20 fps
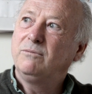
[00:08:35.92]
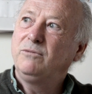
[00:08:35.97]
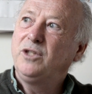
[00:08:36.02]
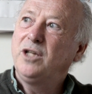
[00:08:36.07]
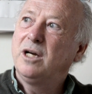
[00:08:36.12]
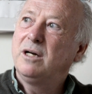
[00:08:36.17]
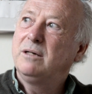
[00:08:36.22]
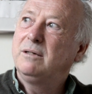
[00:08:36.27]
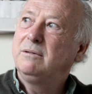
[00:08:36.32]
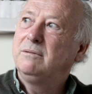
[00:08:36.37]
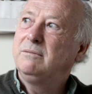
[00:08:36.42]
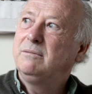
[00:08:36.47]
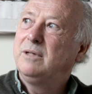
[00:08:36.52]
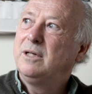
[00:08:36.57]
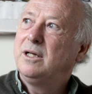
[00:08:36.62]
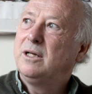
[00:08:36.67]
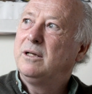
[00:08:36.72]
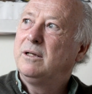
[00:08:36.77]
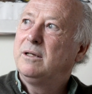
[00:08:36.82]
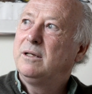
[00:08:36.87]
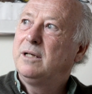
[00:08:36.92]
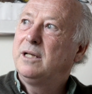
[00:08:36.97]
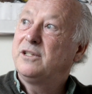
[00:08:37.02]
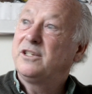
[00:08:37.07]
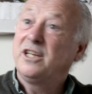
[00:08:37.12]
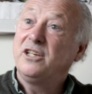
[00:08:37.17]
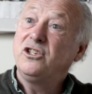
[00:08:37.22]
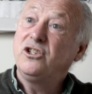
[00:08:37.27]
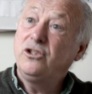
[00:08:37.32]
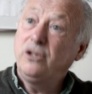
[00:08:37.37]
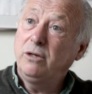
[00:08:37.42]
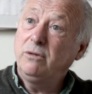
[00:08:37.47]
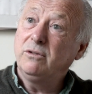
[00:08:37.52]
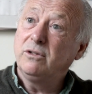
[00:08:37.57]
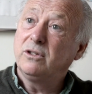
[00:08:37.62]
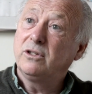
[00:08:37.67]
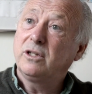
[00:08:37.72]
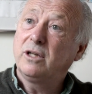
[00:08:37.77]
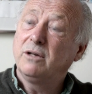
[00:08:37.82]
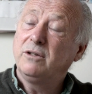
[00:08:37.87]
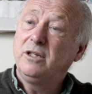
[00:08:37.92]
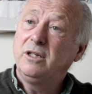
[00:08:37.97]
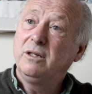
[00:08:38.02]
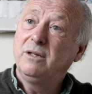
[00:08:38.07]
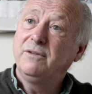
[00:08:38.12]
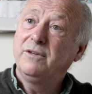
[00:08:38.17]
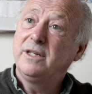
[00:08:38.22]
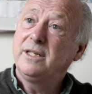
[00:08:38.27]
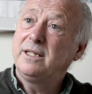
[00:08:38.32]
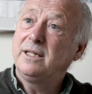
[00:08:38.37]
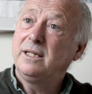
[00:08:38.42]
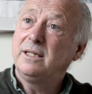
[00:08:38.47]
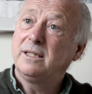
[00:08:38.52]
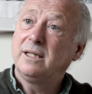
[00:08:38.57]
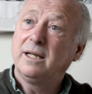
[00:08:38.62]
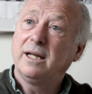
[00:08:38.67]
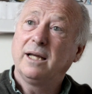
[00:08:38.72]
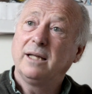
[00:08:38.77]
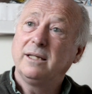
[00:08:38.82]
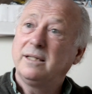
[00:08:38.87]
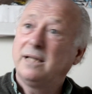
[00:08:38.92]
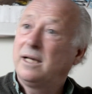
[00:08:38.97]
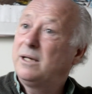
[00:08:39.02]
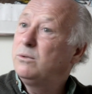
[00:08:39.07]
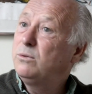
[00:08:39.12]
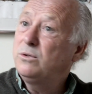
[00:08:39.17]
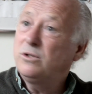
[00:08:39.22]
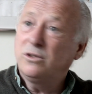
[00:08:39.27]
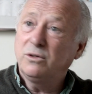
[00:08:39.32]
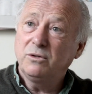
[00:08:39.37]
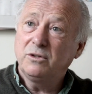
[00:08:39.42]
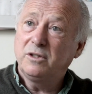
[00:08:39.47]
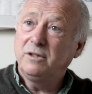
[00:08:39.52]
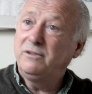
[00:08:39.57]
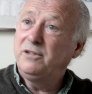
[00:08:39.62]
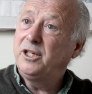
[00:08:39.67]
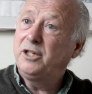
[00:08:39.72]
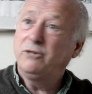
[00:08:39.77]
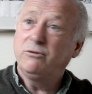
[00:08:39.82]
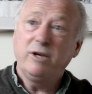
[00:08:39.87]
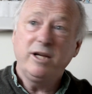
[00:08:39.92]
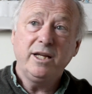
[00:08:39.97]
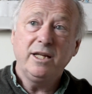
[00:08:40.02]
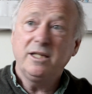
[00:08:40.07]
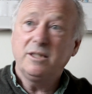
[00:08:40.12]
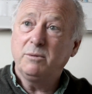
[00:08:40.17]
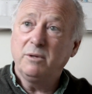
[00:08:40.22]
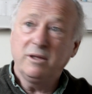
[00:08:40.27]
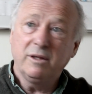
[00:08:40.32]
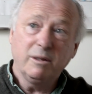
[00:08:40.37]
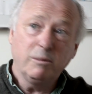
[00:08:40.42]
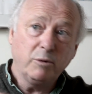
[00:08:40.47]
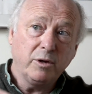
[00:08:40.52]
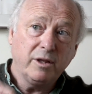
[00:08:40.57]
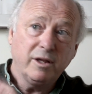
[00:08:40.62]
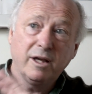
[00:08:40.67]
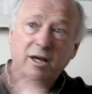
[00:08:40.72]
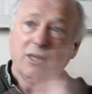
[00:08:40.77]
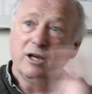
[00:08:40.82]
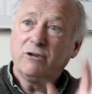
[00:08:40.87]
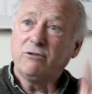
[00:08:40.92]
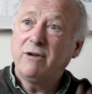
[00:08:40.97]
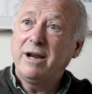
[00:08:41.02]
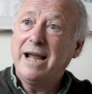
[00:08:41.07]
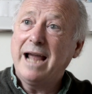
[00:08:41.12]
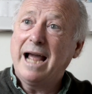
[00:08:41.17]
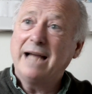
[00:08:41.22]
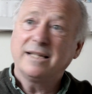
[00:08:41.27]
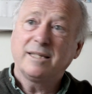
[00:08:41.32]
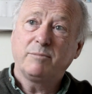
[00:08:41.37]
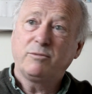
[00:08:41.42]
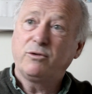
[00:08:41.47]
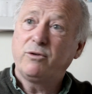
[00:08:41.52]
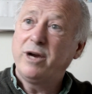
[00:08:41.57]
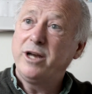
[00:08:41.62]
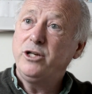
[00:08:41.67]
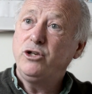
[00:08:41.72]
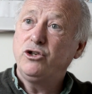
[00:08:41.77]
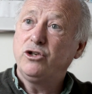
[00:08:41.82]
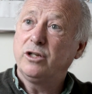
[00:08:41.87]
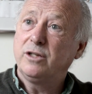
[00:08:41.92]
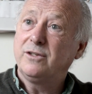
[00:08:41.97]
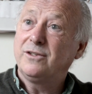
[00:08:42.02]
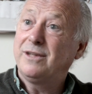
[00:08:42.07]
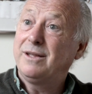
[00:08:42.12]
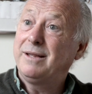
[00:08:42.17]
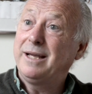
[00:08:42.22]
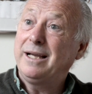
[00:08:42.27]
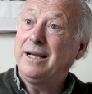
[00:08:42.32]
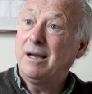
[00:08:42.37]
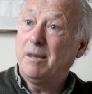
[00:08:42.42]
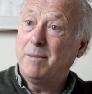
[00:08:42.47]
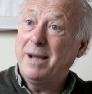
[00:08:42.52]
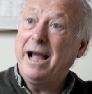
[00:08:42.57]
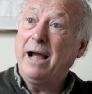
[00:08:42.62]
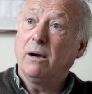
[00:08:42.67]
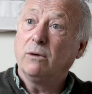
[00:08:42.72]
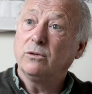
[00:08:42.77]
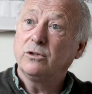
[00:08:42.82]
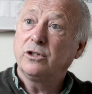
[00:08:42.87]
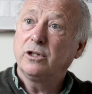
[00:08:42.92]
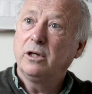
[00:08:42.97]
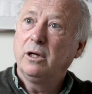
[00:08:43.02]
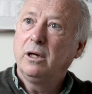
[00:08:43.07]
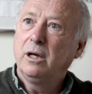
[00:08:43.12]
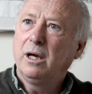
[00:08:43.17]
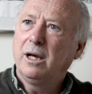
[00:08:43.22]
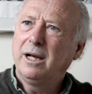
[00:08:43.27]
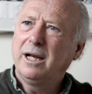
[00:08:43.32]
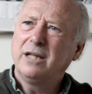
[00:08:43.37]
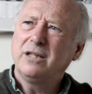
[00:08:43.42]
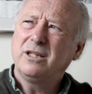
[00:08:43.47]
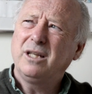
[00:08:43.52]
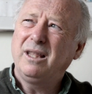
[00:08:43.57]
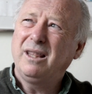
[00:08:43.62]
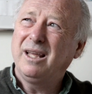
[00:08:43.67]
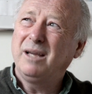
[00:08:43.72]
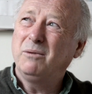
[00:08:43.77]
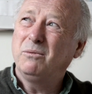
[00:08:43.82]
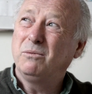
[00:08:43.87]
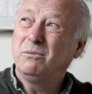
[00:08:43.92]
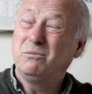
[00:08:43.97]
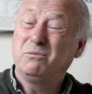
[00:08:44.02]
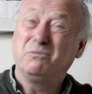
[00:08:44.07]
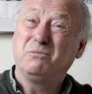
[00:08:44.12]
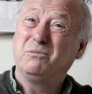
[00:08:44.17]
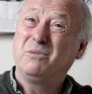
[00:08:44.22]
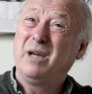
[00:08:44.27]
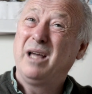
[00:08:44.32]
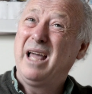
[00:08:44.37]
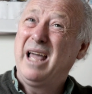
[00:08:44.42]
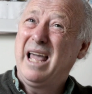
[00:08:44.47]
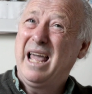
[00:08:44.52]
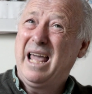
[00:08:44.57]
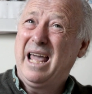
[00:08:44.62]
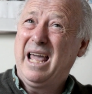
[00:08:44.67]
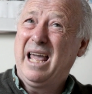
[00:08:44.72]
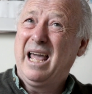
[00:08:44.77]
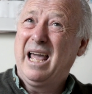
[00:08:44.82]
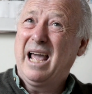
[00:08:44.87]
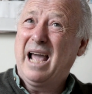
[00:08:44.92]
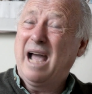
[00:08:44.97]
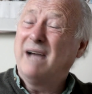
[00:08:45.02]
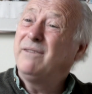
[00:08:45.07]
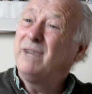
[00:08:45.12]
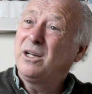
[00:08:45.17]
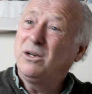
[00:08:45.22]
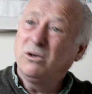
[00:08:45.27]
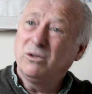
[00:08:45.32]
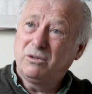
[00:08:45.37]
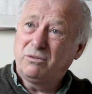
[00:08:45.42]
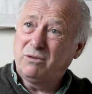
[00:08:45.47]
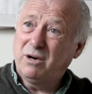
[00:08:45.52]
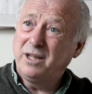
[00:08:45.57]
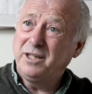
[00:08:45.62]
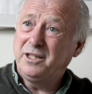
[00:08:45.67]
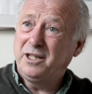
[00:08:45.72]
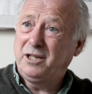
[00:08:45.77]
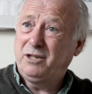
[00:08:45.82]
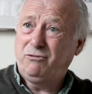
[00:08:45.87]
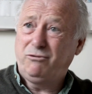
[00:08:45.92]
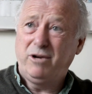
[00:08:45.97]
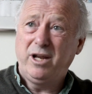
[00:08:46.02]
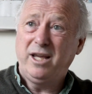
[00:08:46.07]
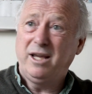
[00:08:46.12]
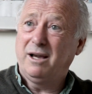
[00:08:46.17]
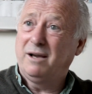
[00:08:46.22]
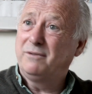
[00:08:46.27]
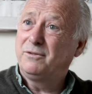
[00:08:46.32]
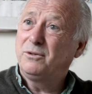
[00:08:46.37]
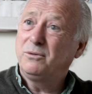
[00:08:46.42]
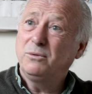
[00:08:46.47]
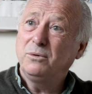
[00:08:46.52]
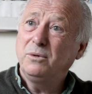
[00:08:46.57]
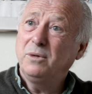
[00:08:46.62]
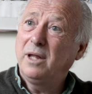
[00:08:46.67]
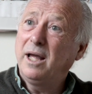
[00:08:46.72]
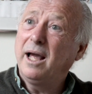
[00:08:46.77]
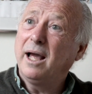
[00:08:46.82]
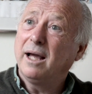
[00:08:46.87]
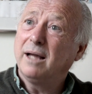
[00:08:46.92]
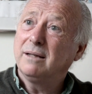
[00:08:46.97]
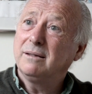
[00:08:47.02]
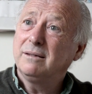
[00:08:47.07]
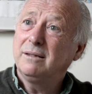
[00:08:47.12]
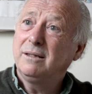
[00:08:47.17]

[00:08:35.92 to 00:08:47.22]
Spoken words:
young, let's say, students go to universities today and take all sorts of degrees with great aspirations, and then come out and actually think, have I got the right degree after all that?